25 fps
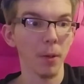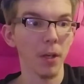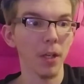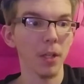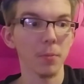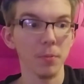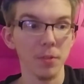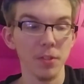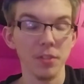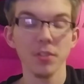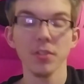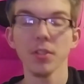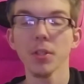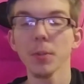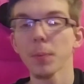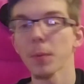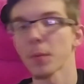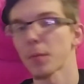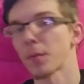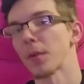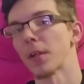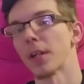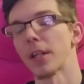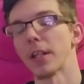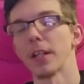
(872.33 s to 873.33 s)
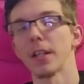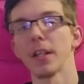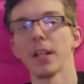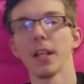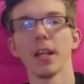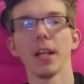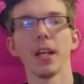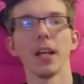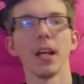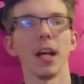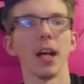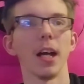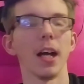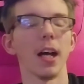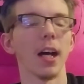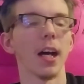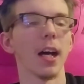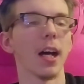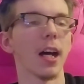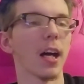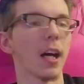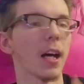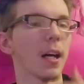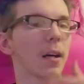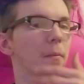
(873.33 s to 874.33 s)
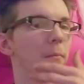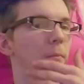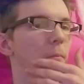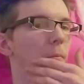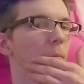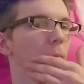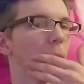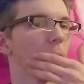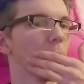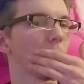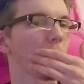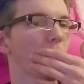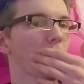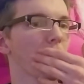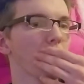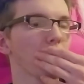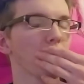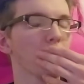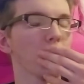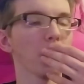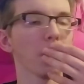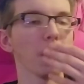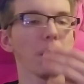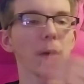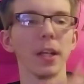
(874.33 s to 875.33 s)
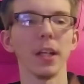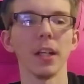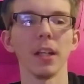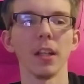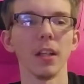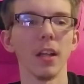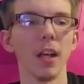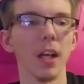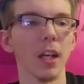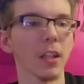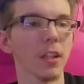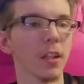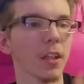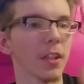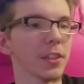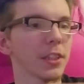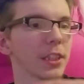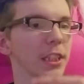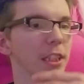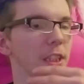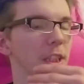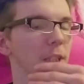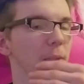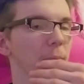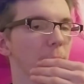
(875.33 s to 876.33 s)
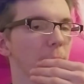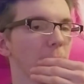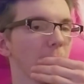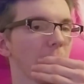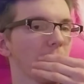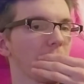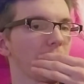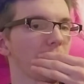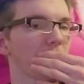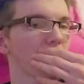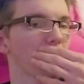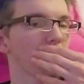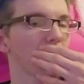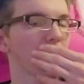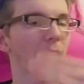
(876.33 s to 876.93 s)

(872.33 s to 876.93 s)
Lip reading: party was super fun. We went and we played a lot of Cards Against Humanity.